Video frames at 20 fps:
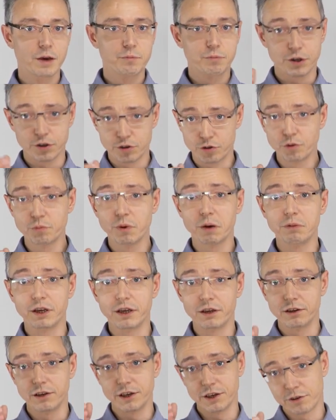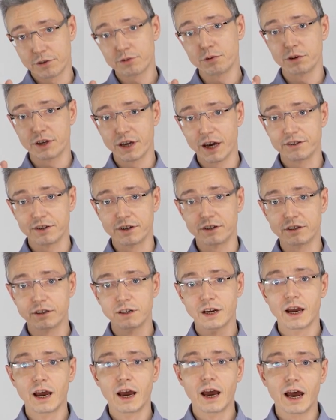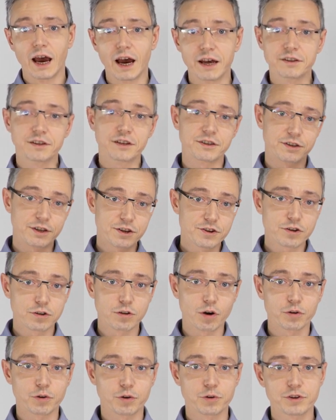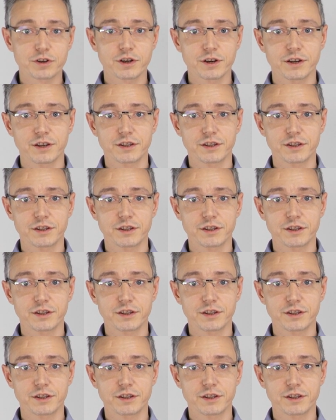presumably linked together, and in each locus